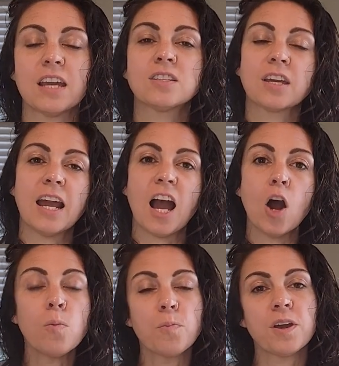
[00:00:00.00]
It's gonna
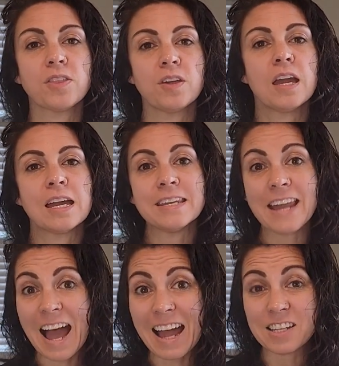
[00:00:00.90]
help with
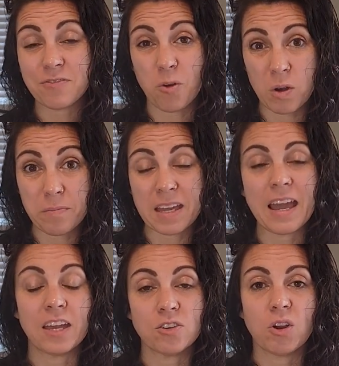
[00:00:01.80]
not forming
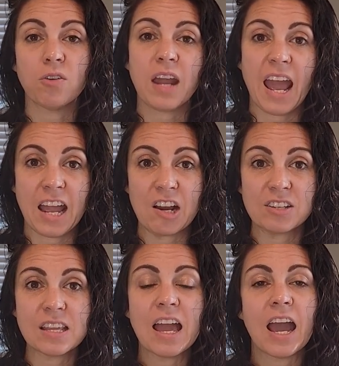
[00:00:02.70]
ingrown
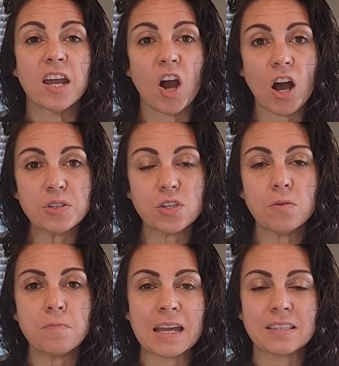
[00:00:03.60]
hairs. It also
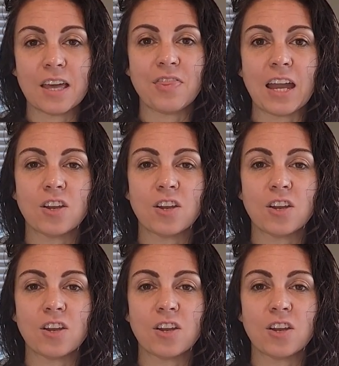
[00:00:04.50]
makes it that